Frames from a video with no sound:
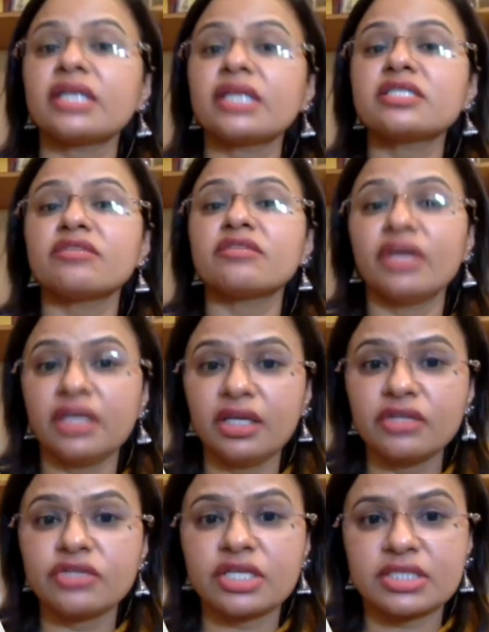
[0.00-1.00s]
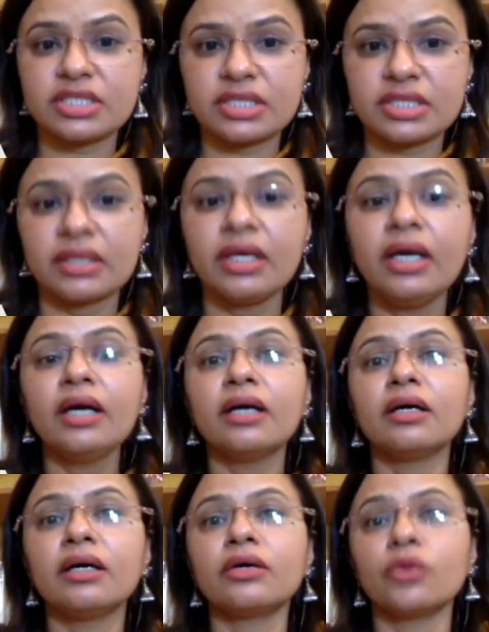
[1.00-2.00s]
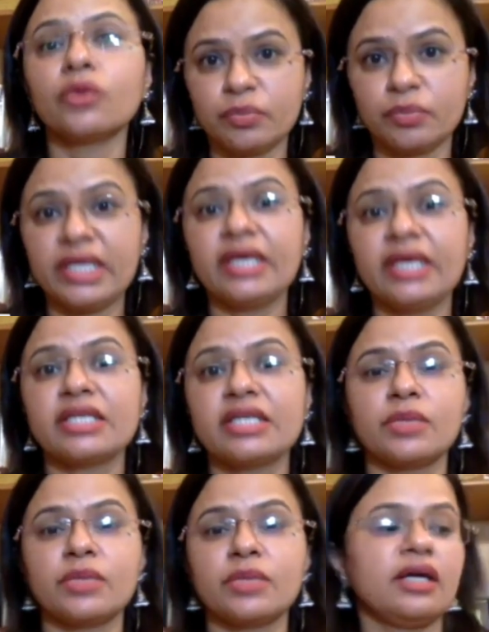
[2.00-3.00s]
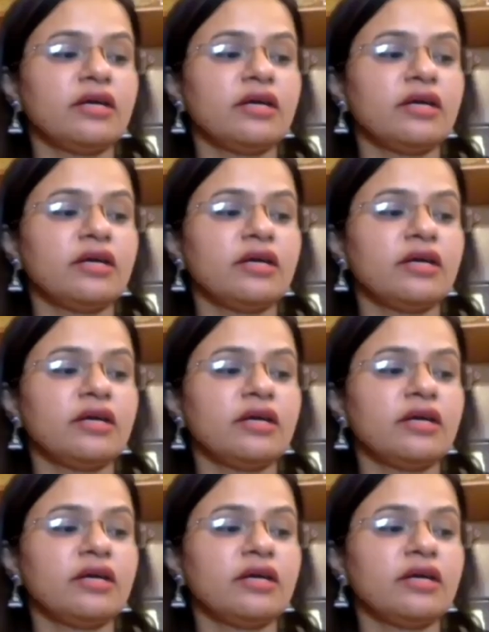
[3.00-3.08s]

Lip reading: That's a very interesting role to play as well